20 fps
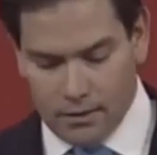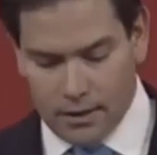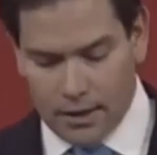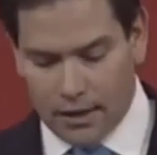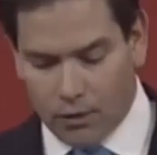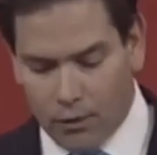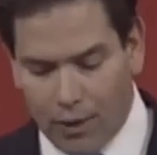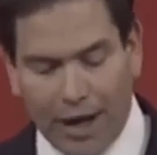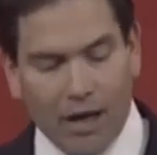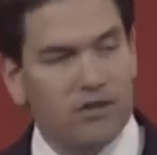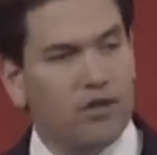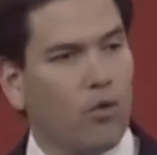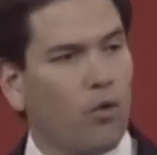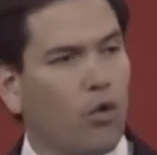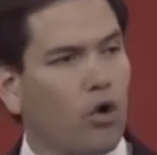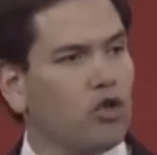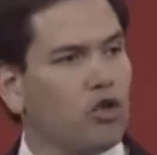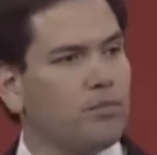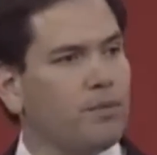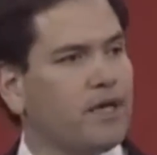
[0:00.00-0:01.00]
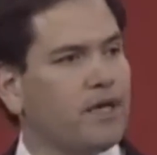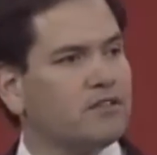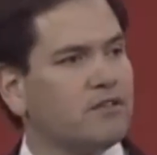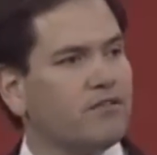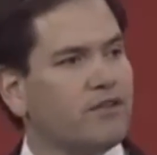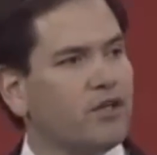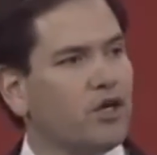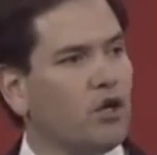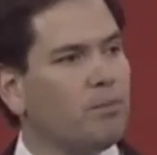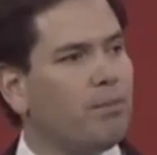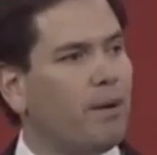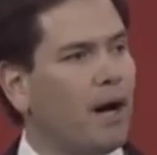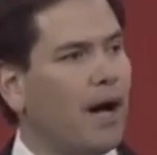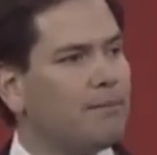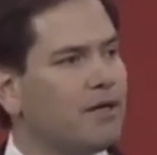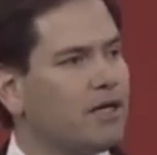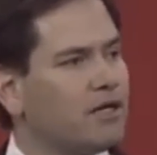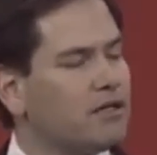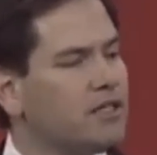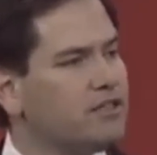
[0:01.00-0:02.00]
And around the world, because of the
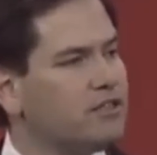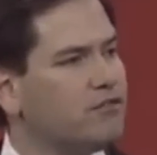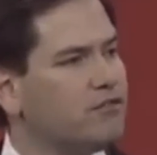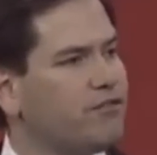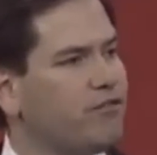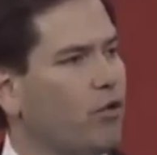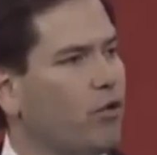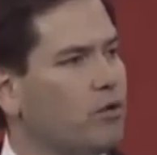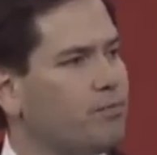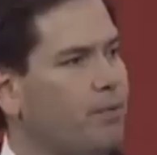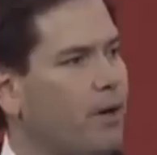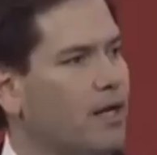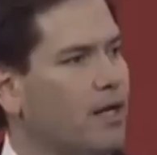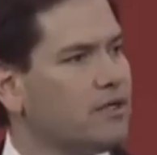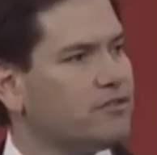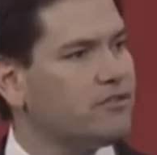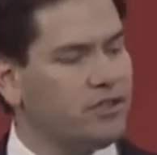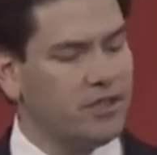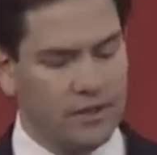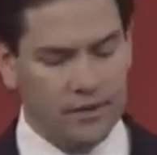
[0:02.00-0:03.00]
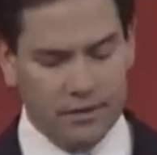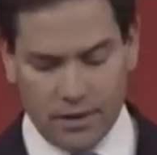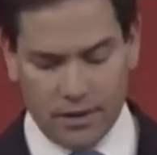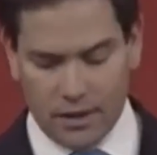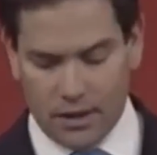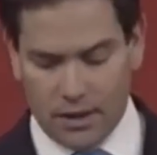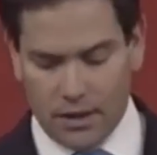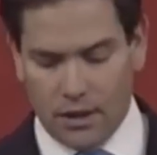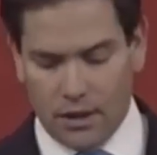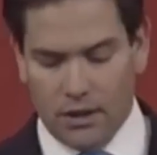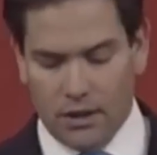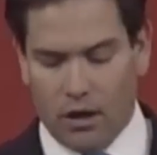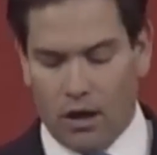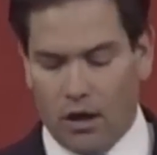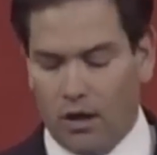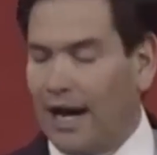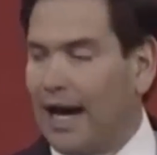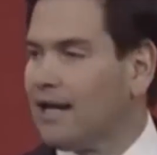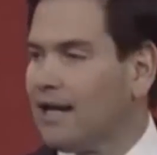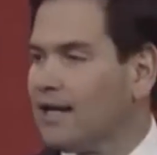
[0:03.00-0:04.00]
Obama-Clinton foreign policy,
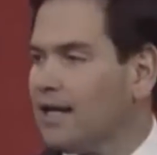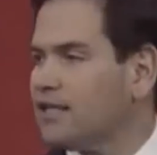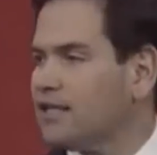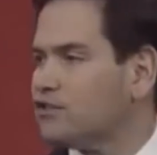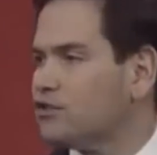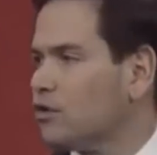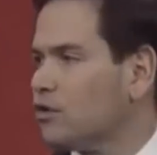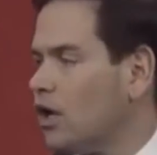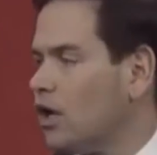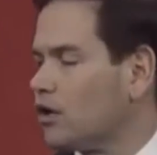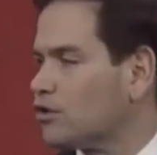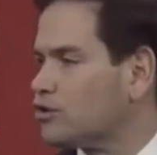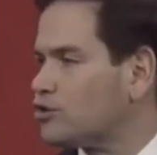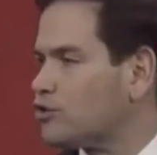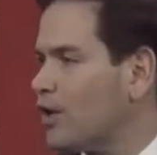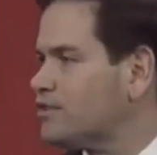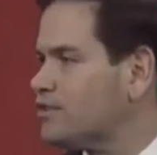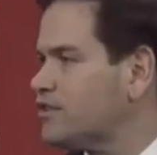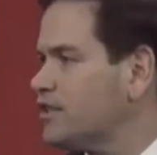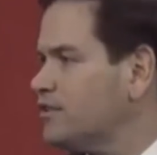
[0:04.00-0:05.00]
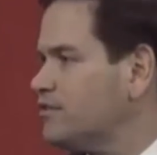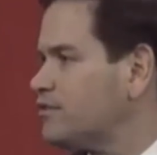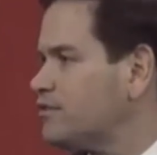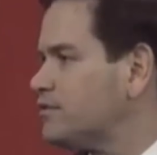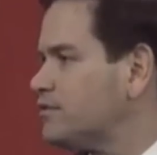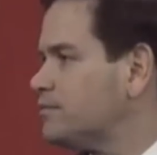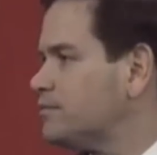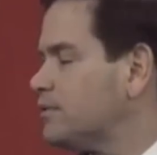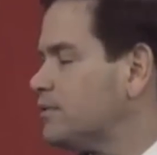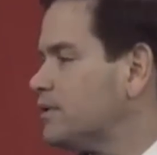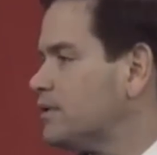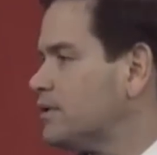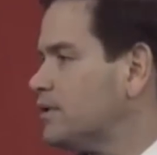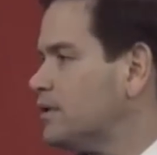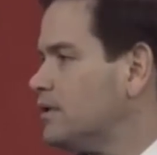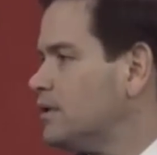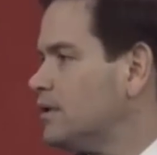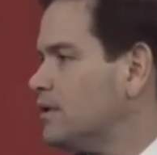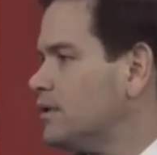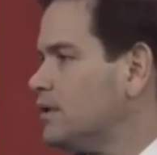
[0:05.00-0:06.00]
our allies no longer trust us,
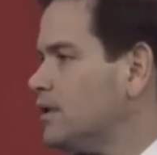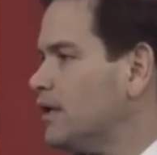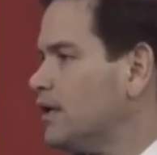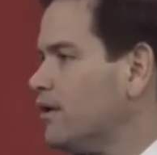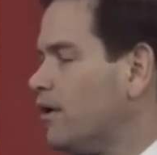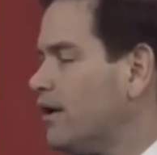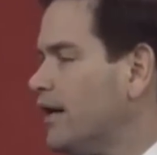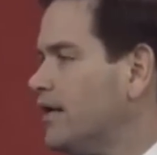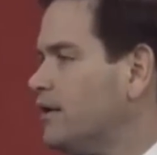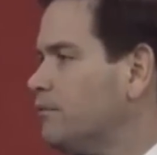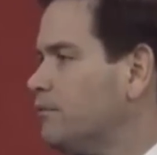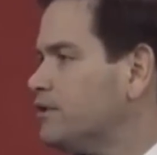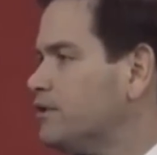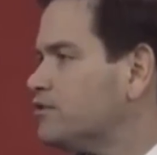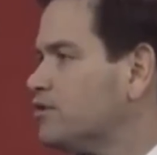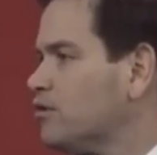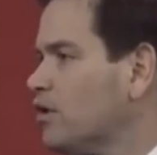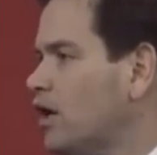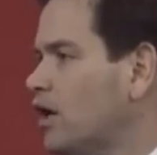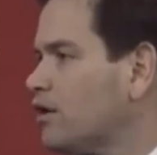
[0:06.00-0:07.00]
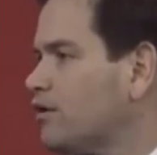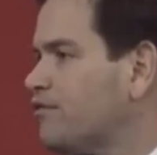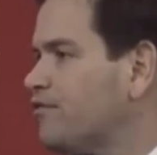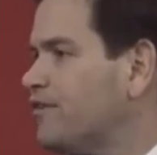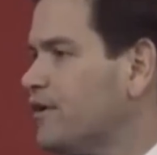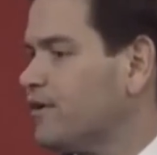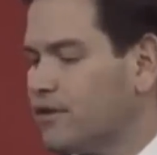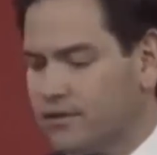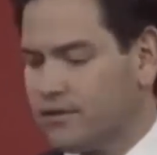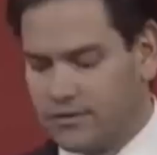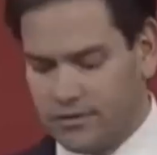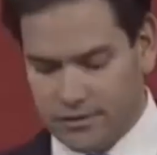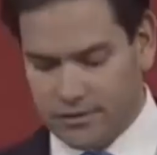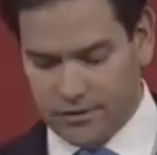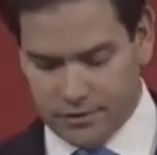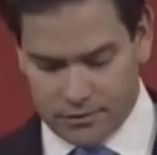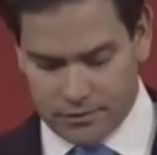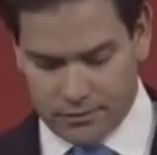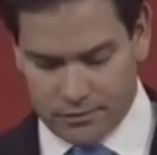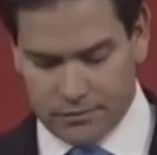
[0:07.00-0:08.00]
and our enemies no longer fear us.
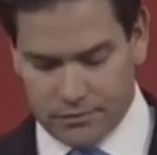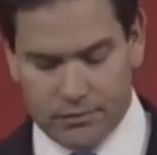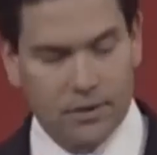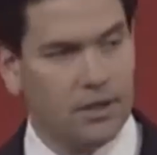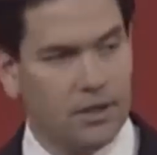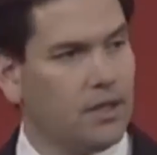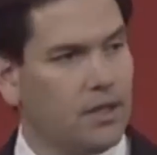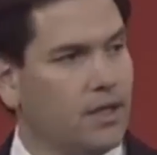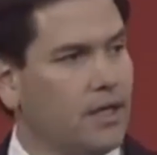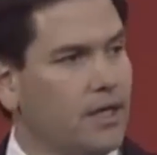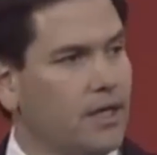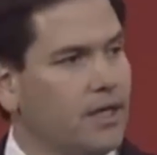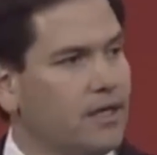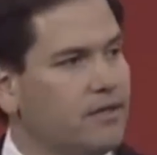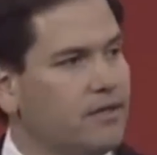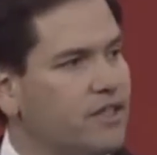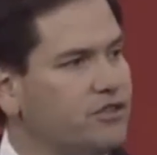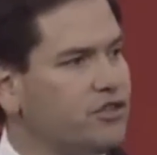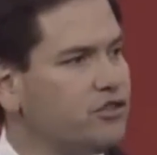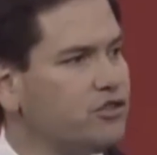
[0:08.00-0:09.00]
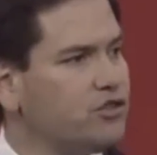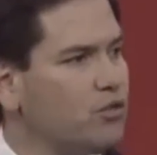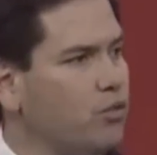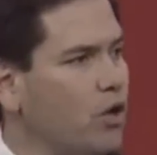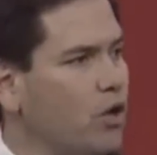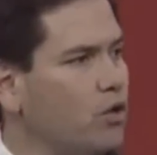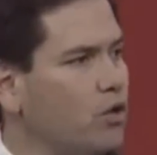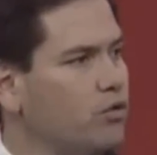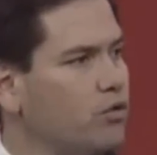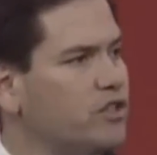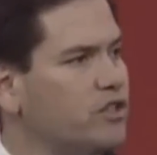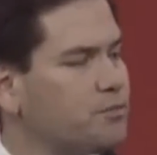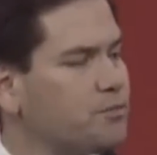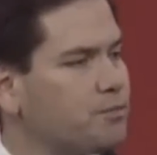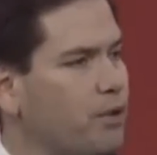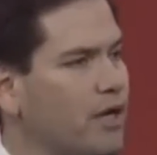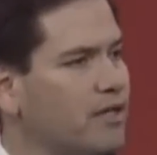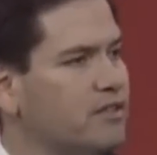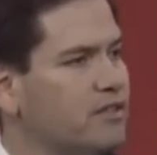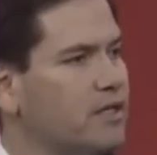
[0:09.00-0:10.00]
This is the road this
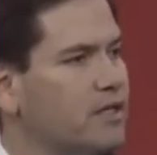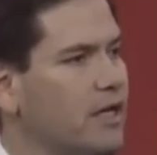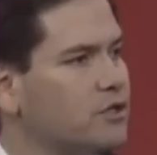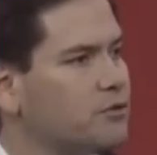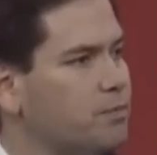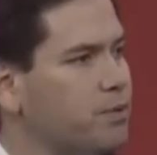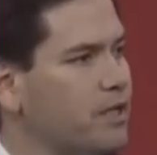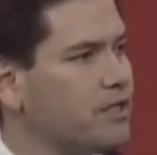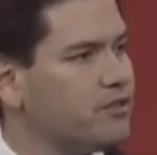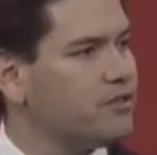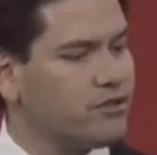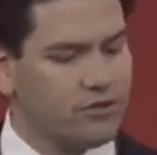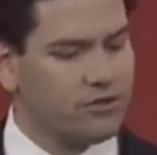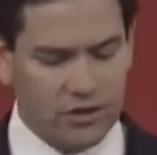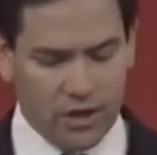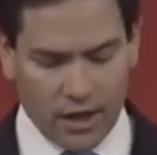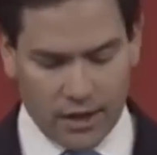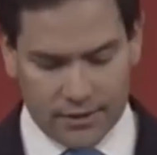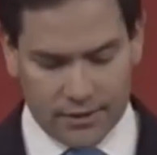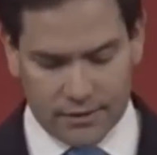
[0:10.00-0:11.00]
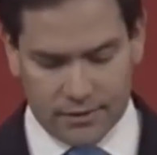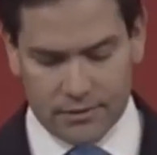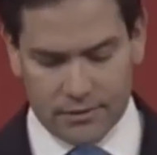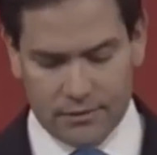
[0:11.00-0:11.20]
president has placed us on.